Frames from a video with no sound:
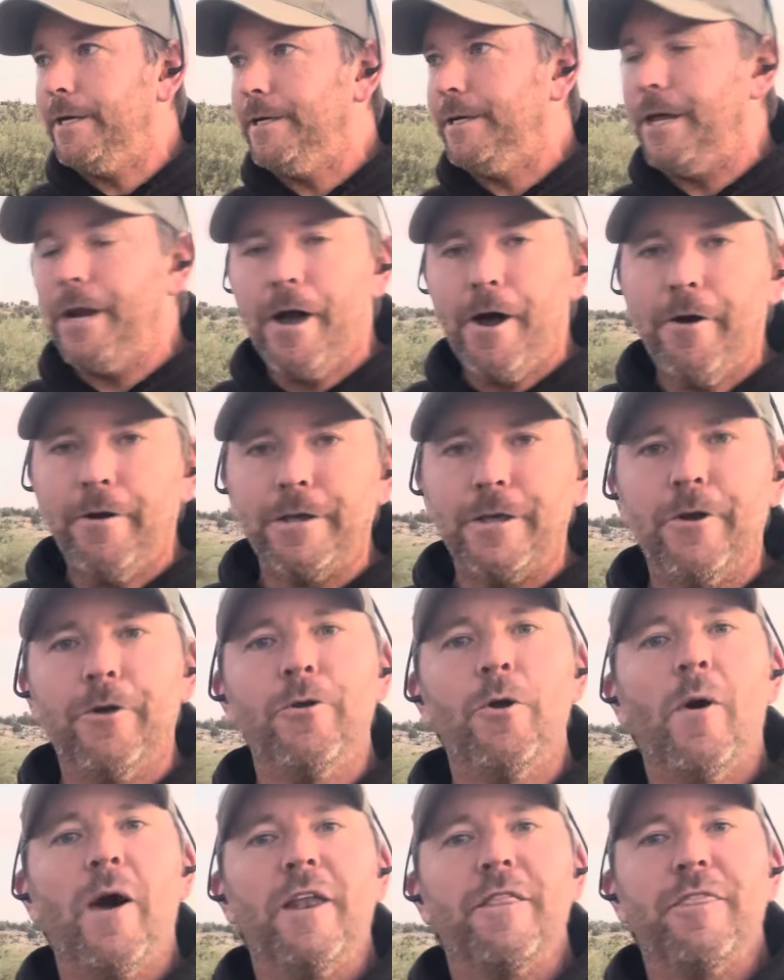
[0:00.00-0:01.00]
You know, you don't
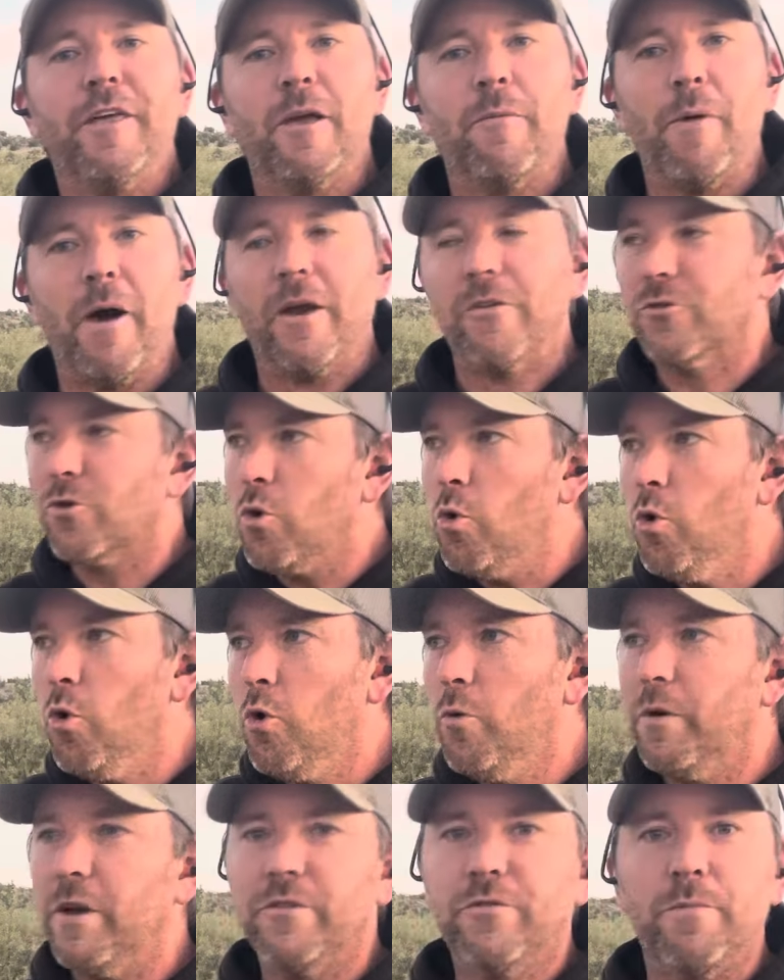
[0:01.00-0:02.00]
know how to think about it. It's
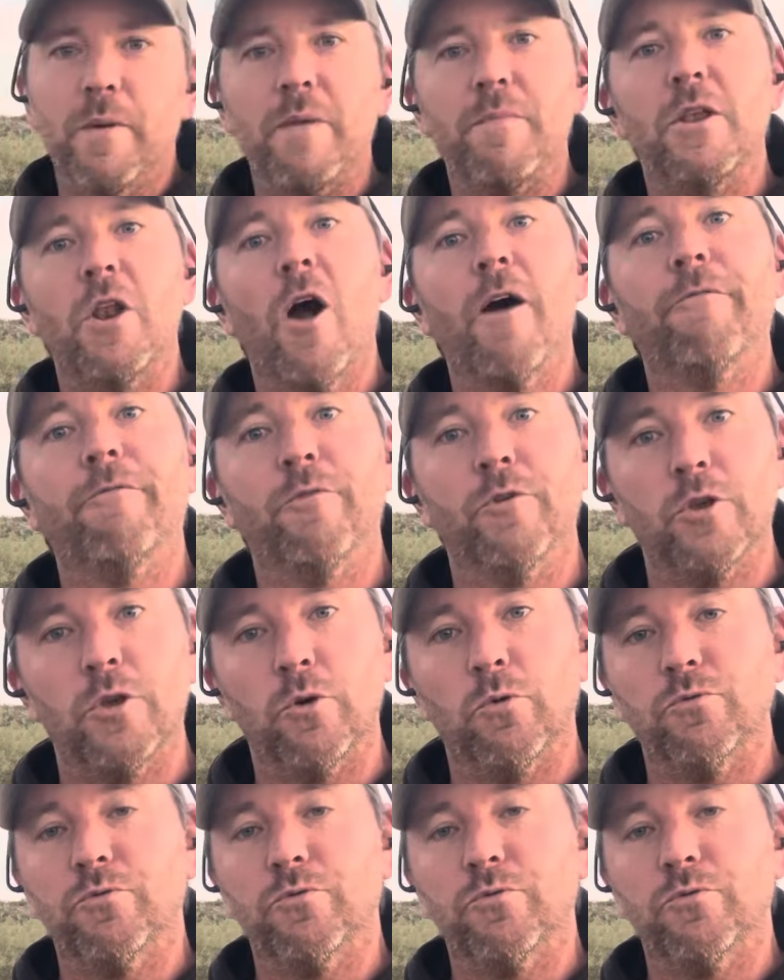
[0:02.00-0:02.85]
cool, but it's maybe not for you.